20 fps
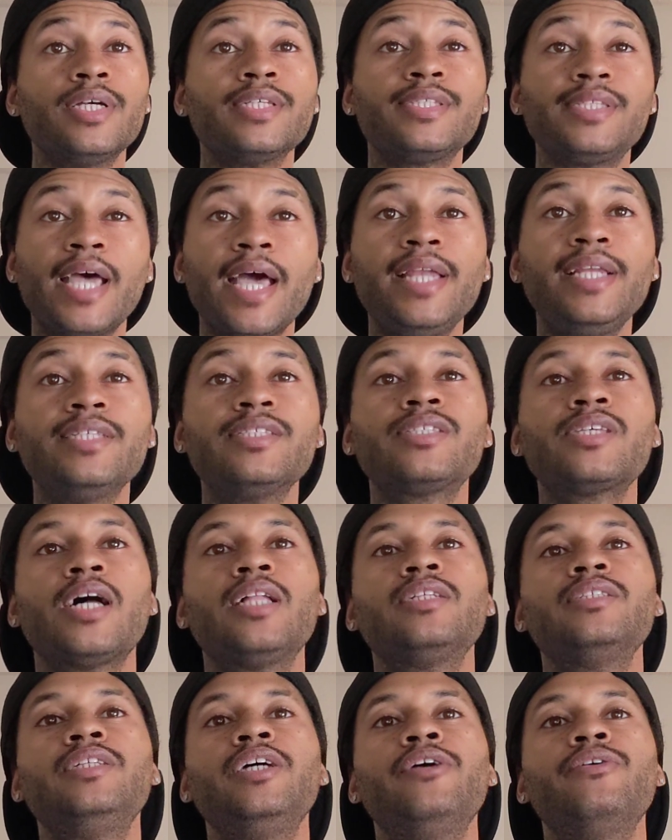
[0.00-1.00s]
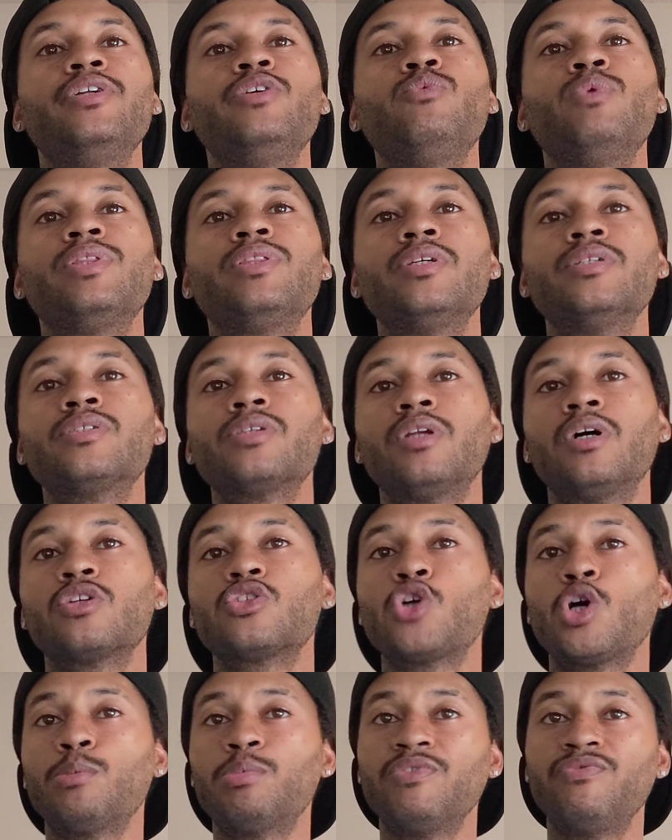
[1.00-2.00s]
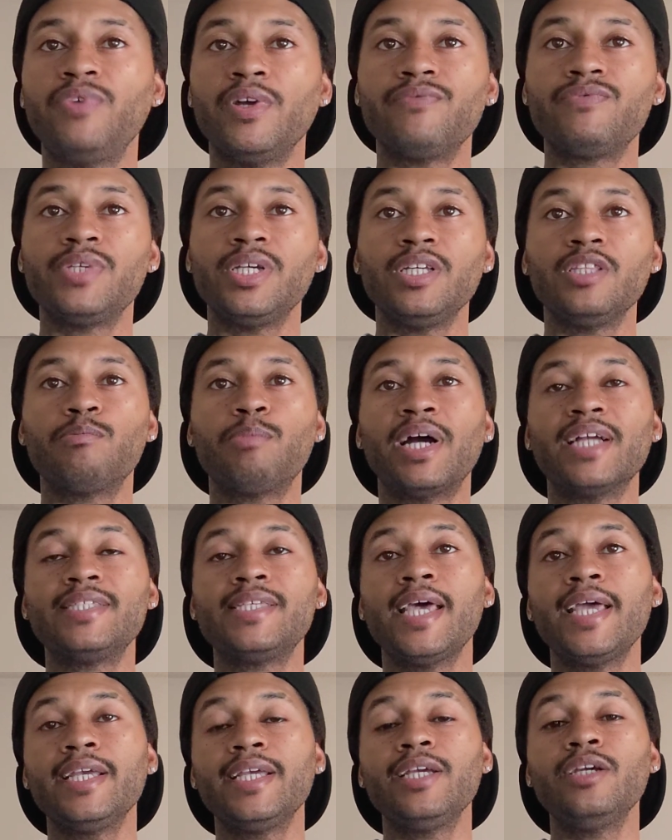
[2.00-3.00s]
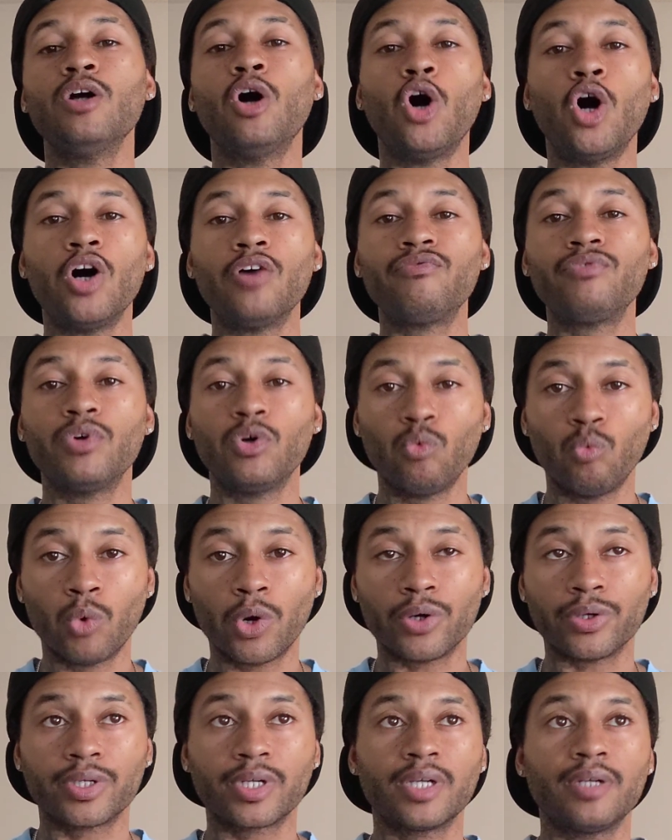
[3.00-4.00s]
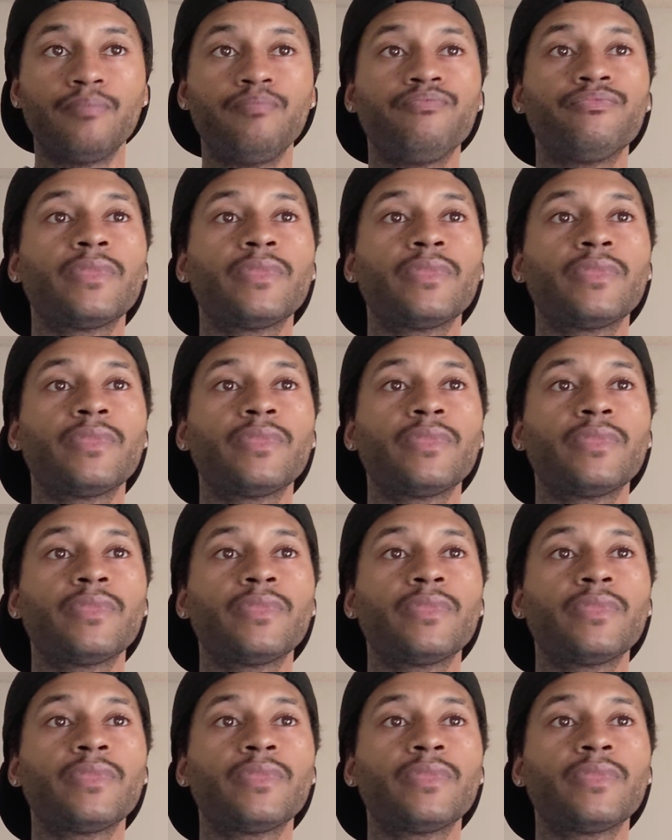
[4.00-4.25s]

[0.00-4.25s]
stand in solidarity with us on October 15th by taking off work.